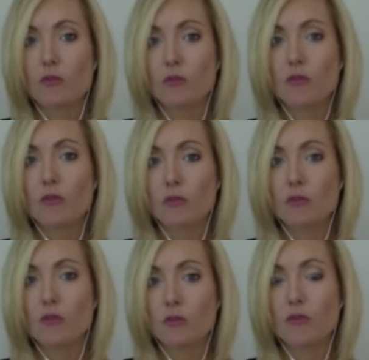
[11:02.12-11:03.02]

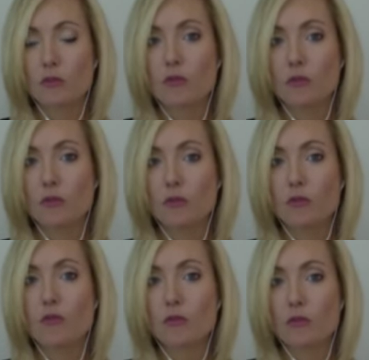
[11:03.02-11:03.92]

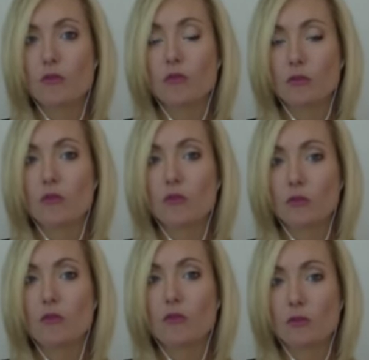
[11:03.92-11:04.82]

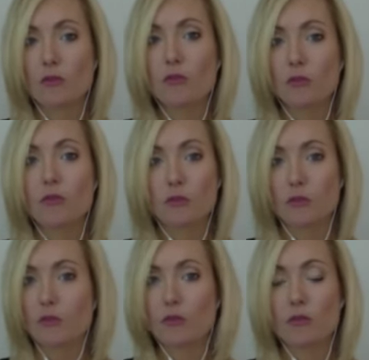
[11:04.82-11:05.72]

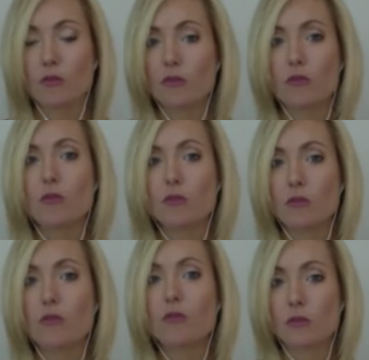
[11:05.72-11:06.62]

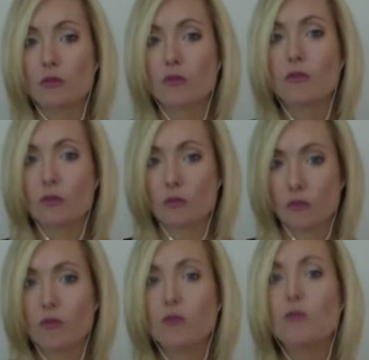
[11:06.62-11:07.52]

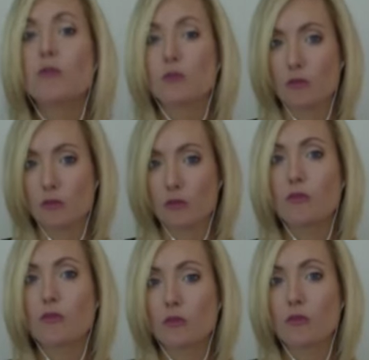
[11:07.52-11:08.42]

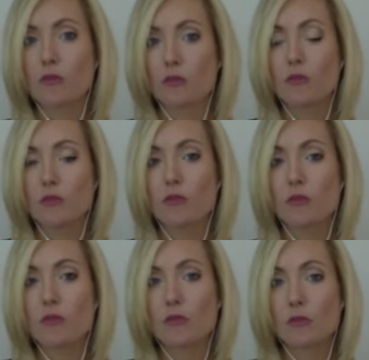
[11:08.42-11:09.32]

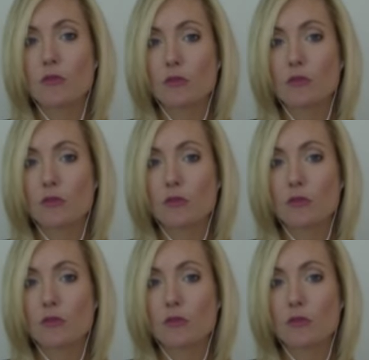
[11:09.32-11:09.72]
No words are spoken by the person on screen.